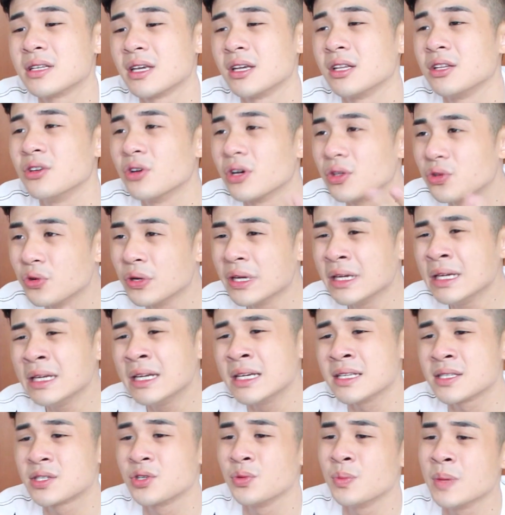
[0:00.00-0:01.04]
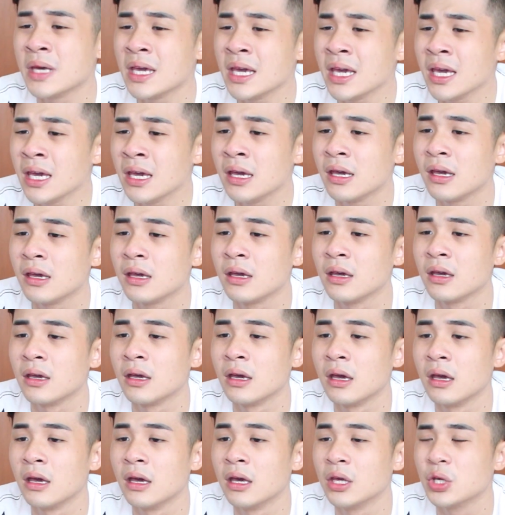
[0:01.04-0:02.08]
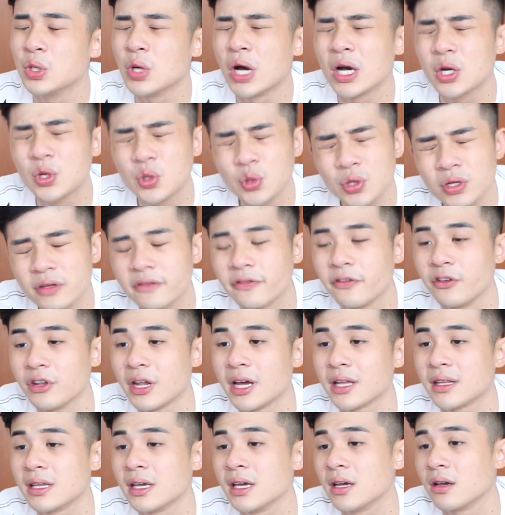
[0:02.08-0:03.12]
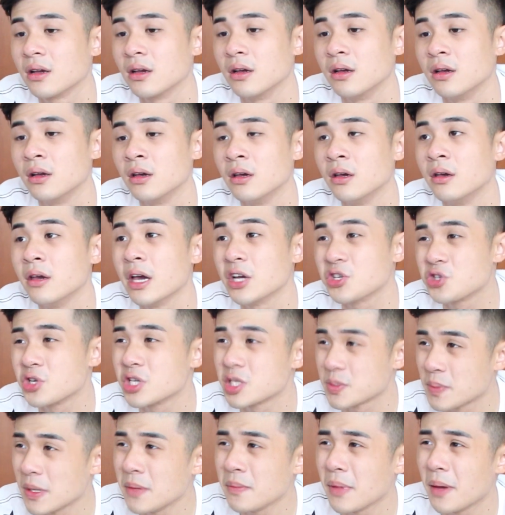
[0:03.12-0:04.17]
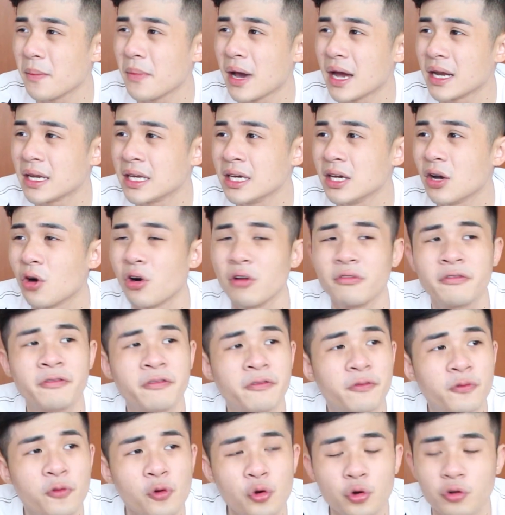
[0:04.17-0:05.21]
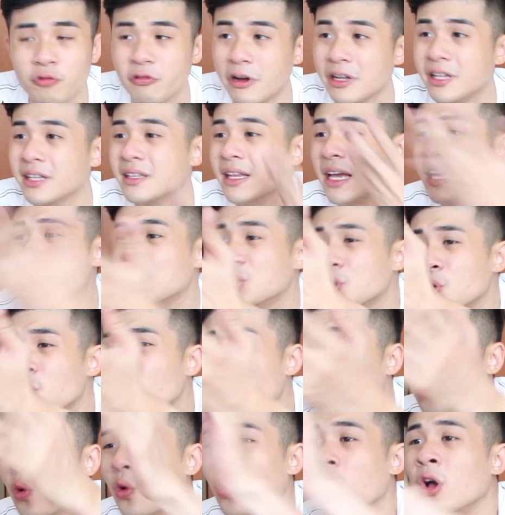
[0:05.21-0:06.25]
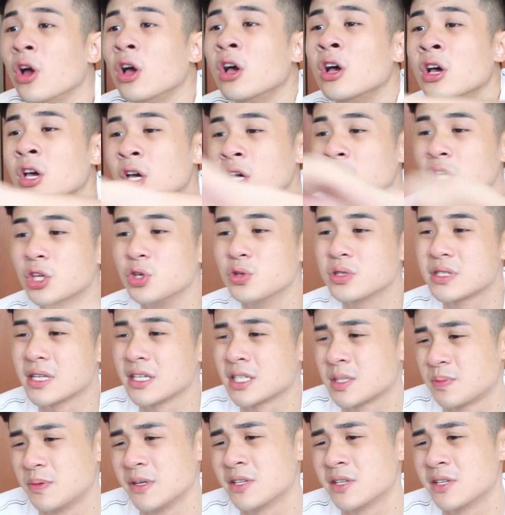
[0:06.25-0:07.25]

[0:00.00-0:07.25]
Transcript: and you're doing this to me? You are good for nothing. I should spend my money on food rather than you. Useless